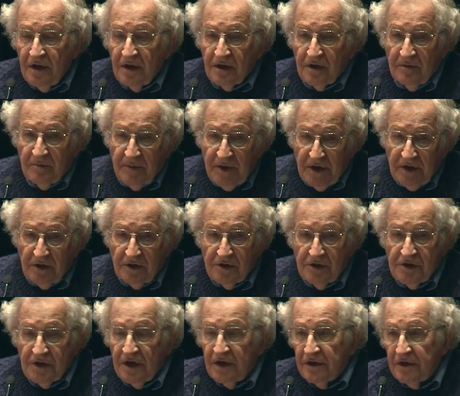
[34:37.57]
compelled
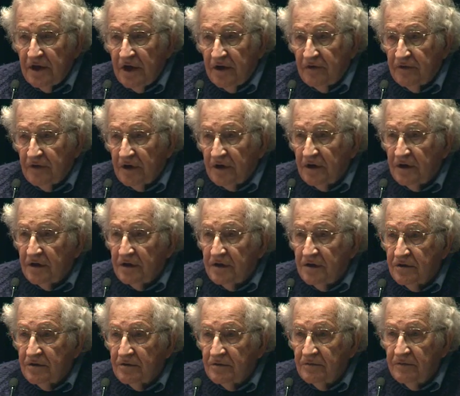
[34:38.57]
South Africa
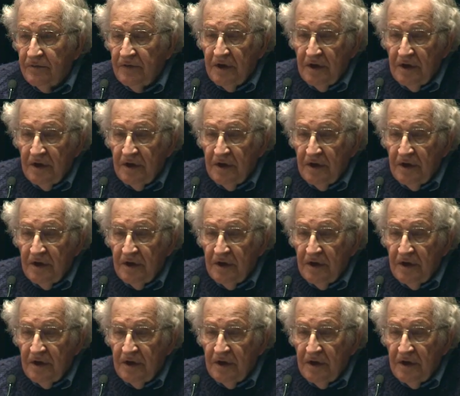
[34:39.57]
to